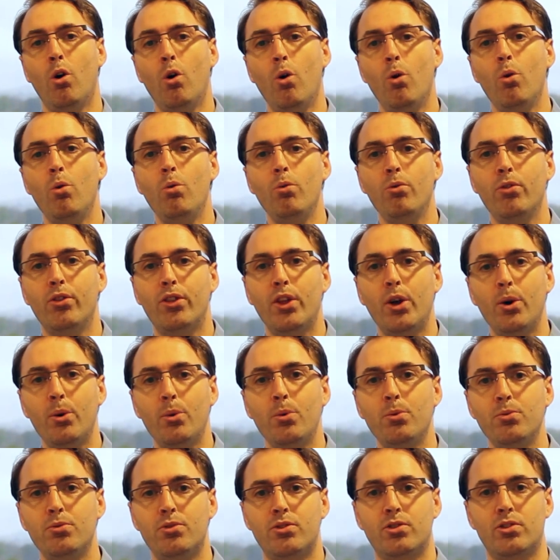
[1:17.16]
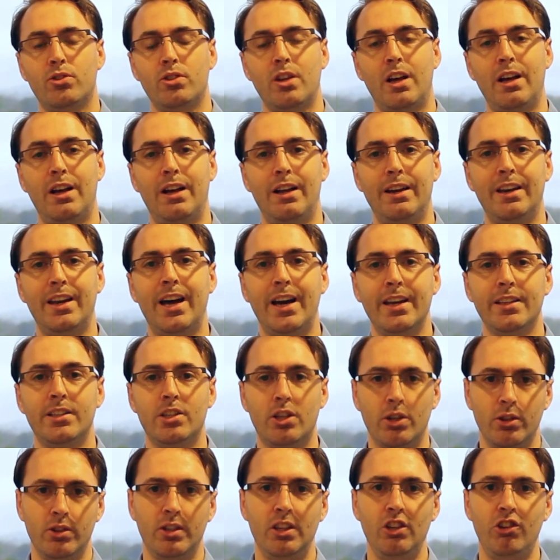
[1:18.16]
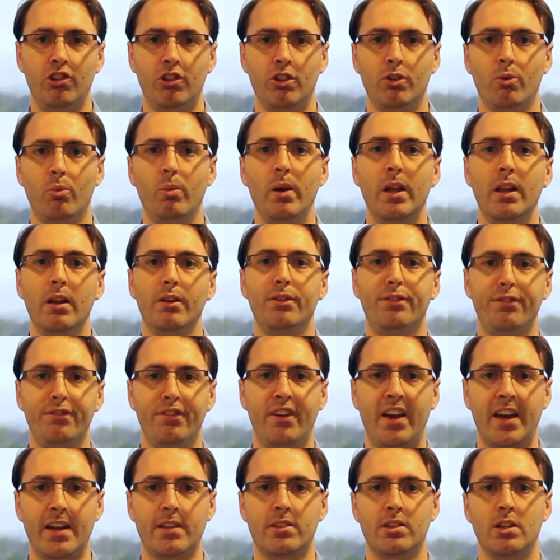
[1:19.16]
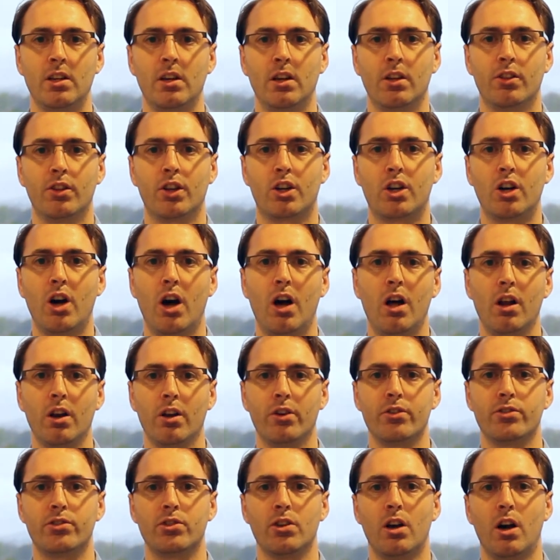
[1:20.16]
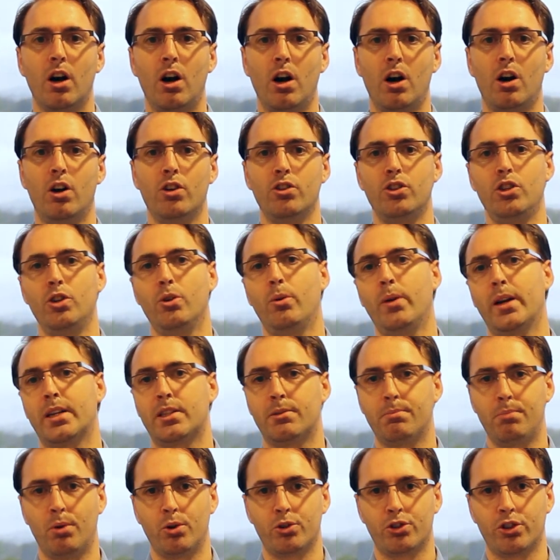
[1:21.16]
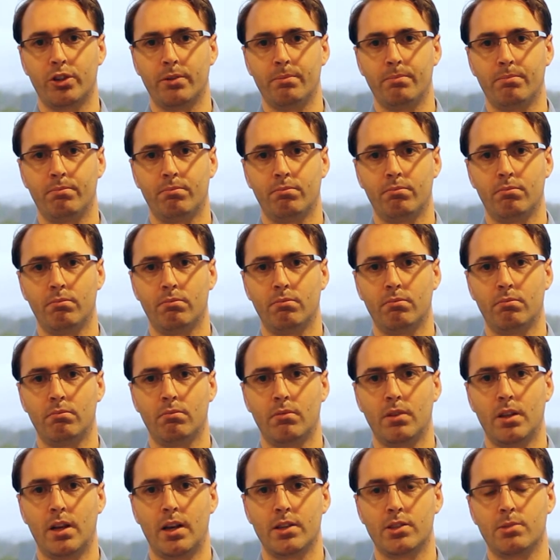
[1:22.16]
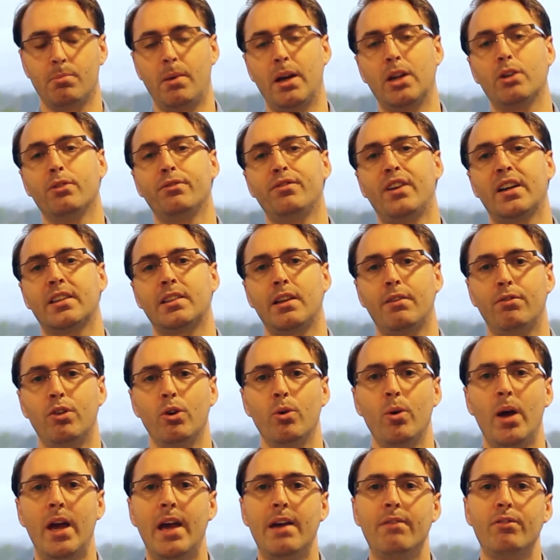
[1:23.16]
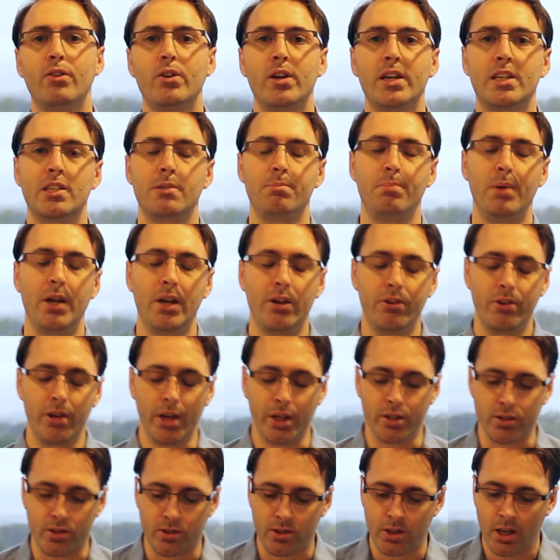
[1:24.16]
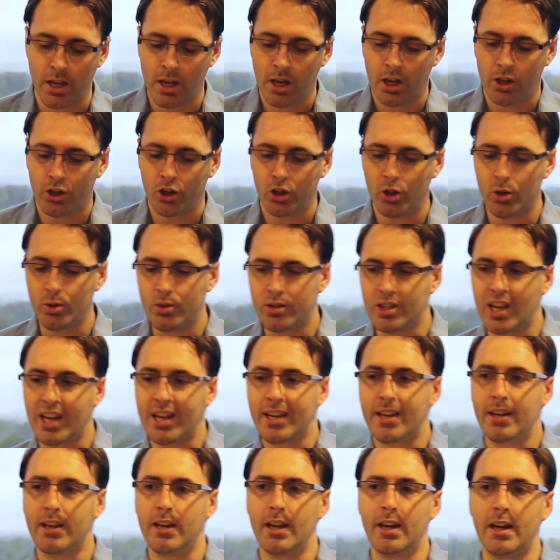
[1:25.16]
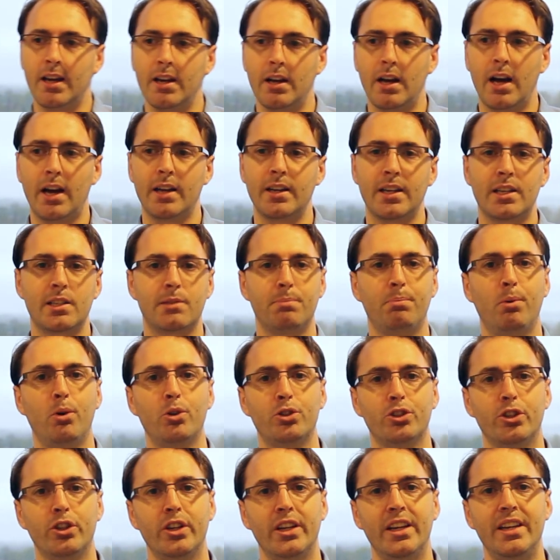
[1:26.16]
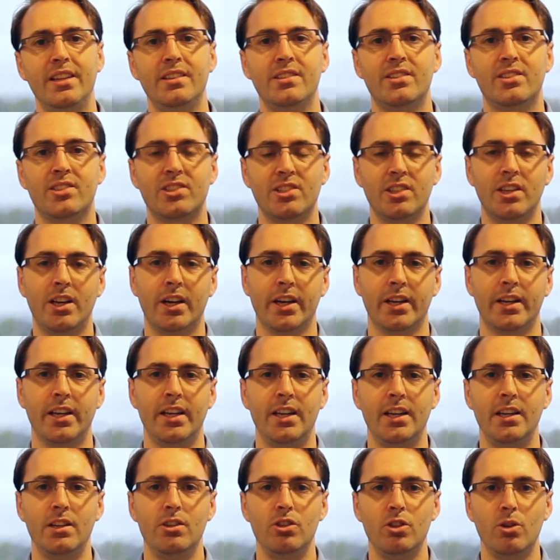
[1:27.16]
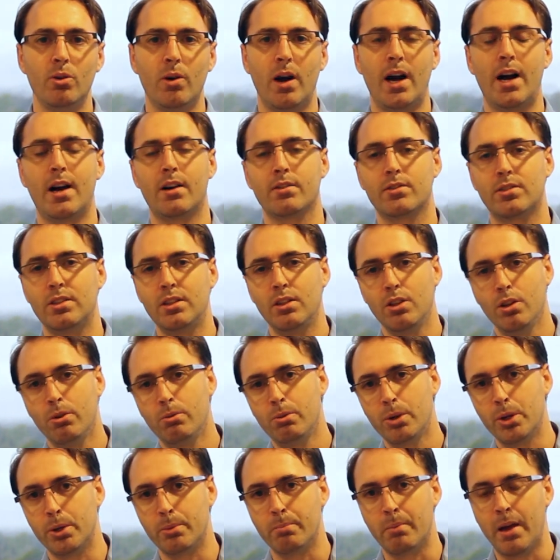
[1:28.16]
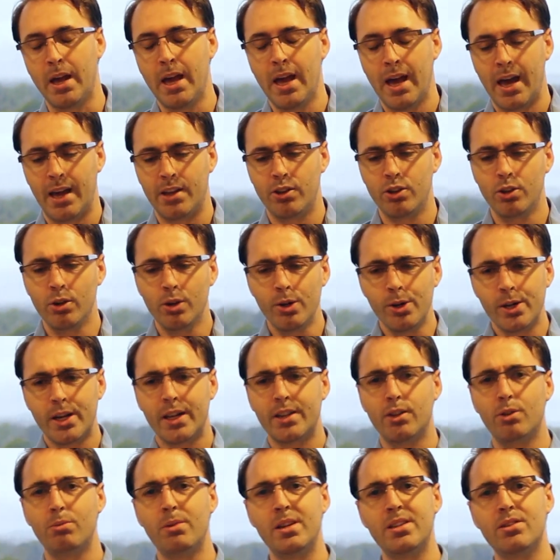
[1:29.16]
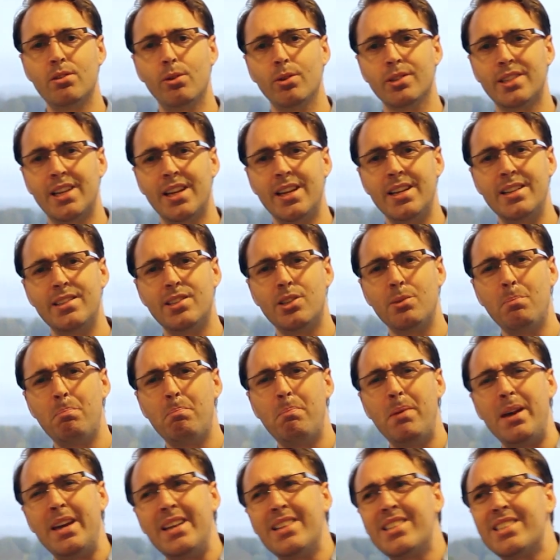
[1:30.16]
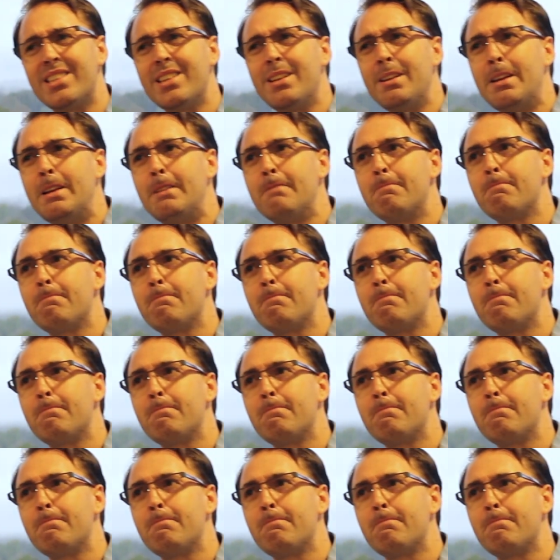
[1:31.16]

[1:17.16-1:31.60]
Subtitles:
all those light conditions will affect the colors on your exposure. As a matter of fact, have you ever experienced you take an exposure inside, in your house, in the room, and you look at the result and it's a bit